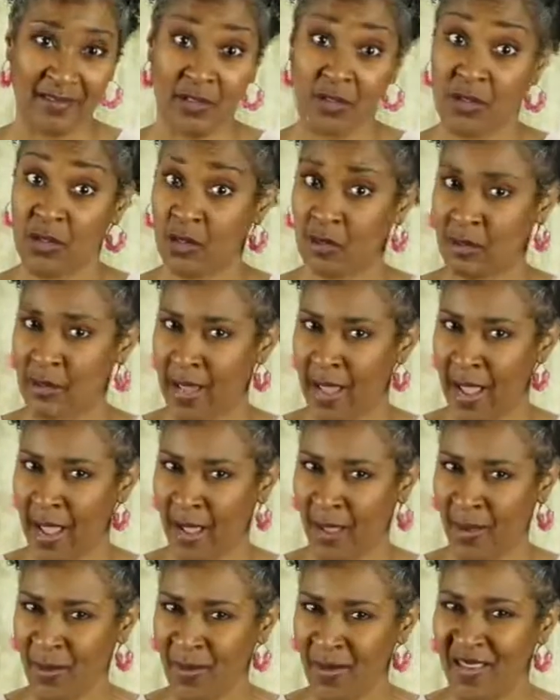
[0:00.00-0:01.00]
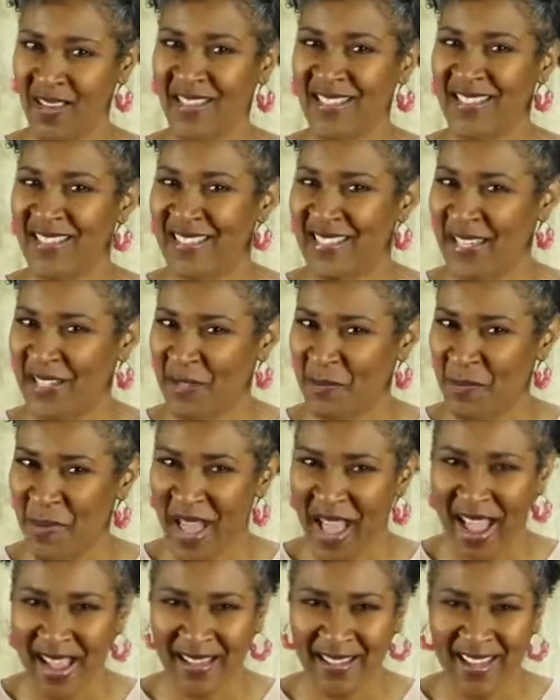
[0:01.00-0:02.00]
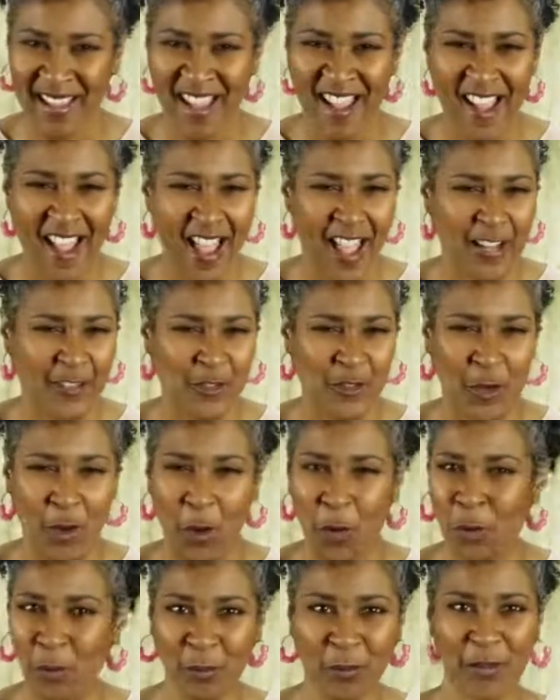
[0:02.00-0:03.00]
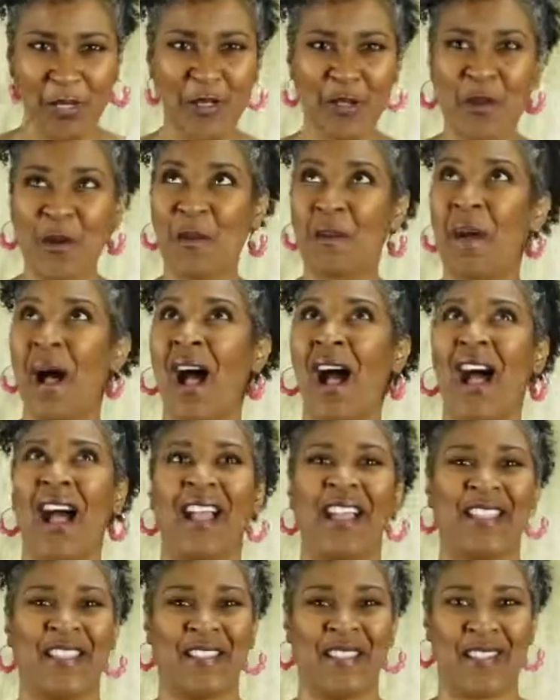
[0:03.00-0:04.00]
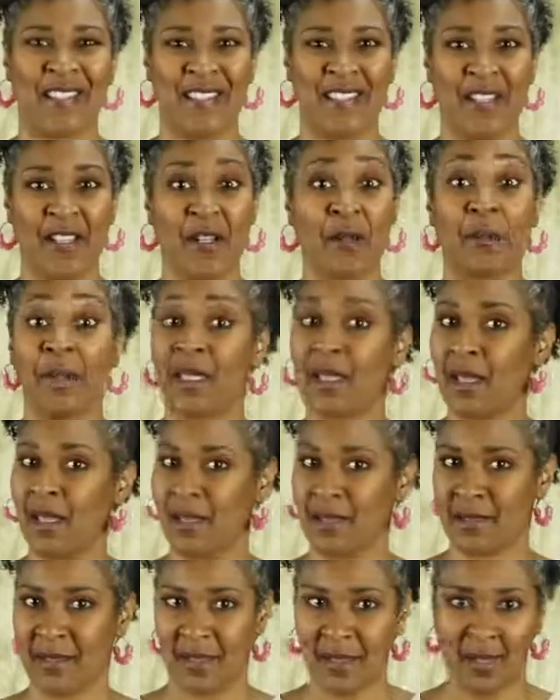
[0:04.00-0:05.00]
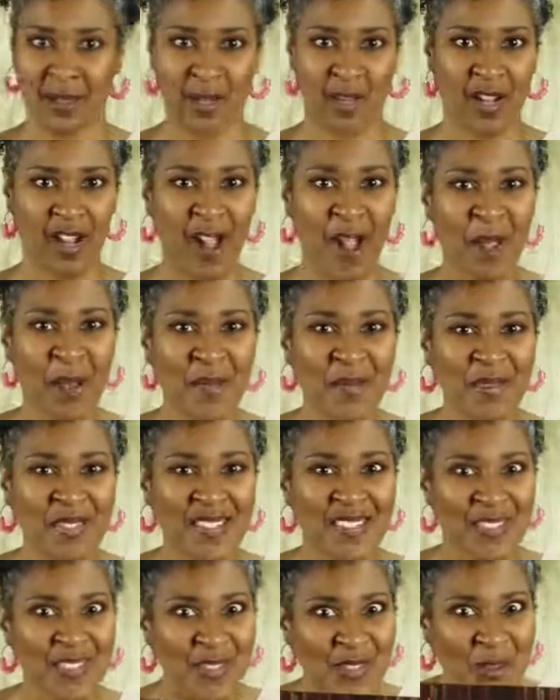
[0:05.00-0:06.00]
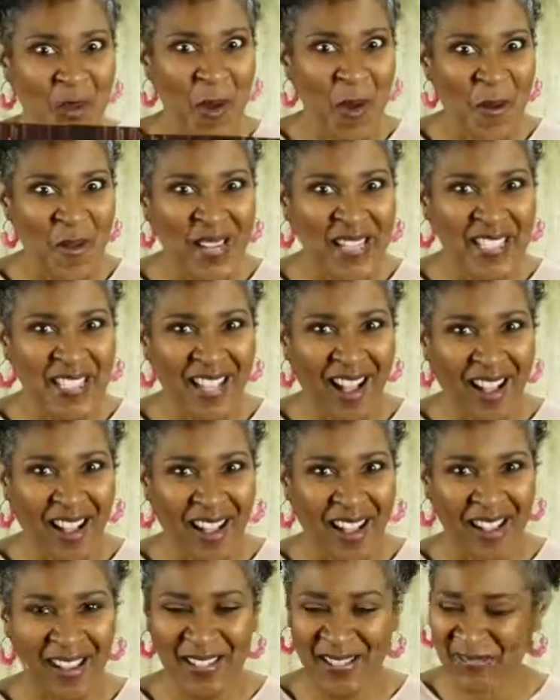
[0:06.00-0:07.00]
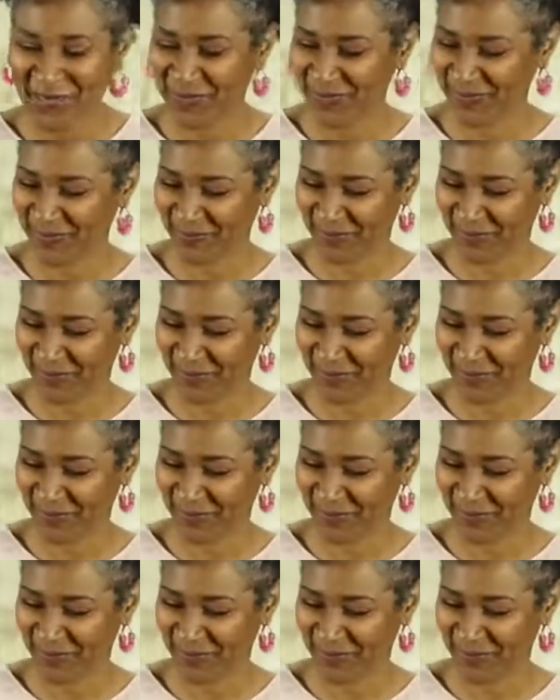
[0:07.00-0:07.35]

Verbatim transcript: So now sit back and open your minds because here comes story time.